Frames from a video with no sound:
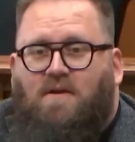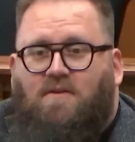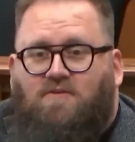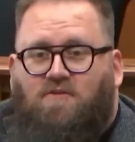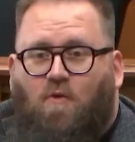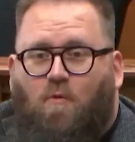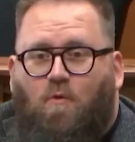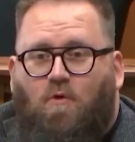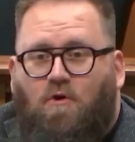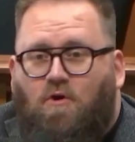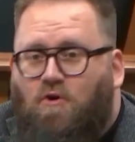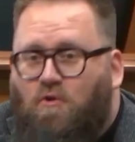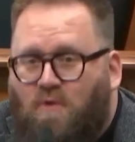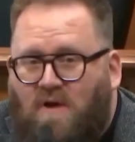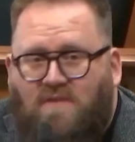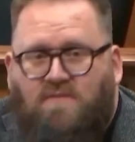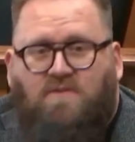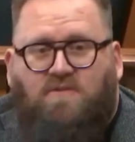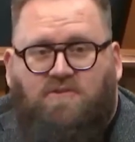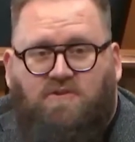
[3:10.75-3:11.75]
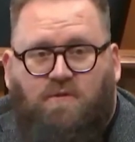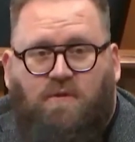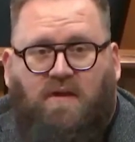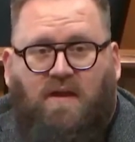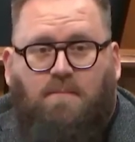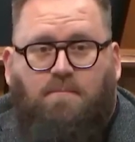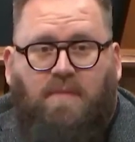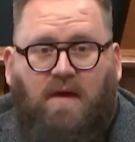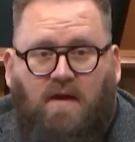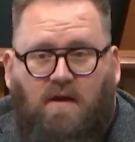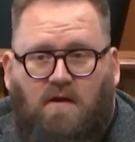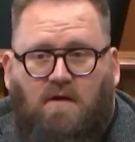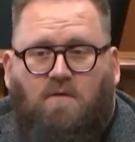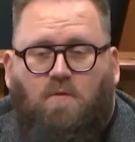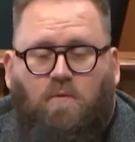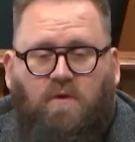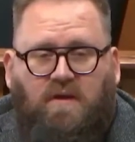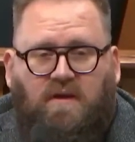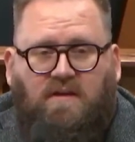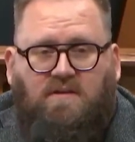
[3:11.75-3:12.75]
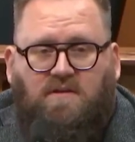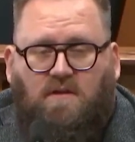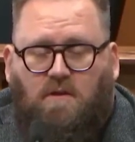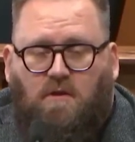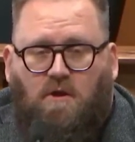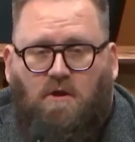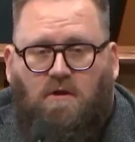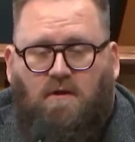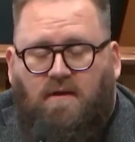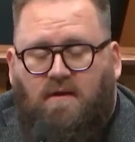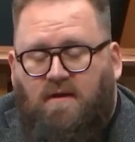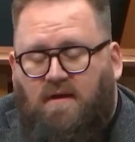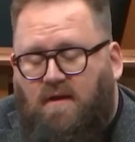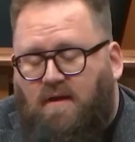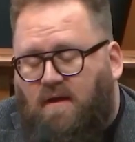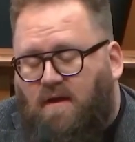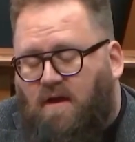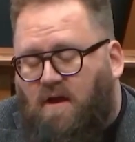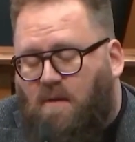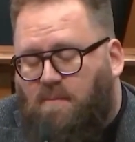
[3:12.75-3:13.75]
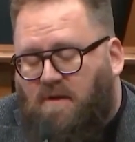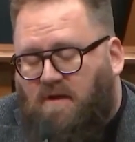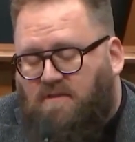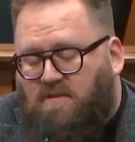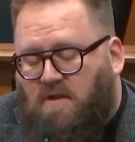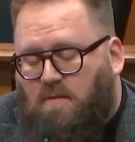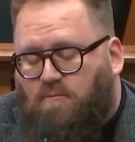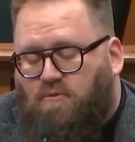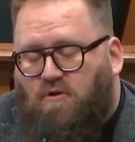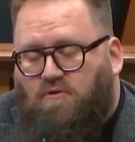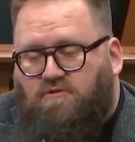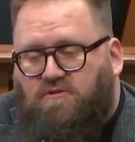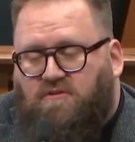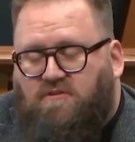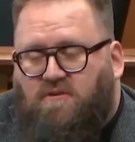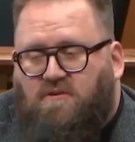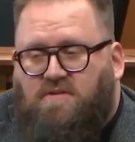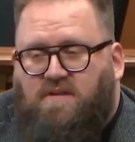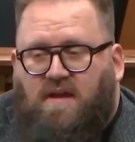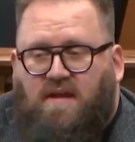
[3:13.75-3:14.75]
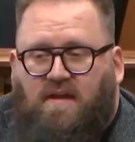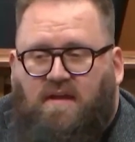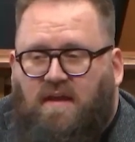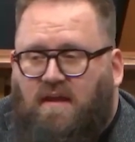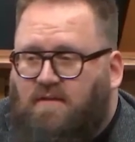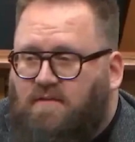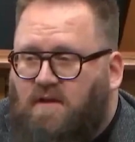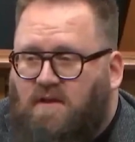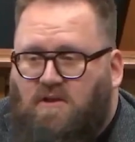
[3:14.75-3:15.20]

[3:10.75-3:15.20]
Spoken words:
So whoever's doing it better, we need to learn about the approaches they're taking.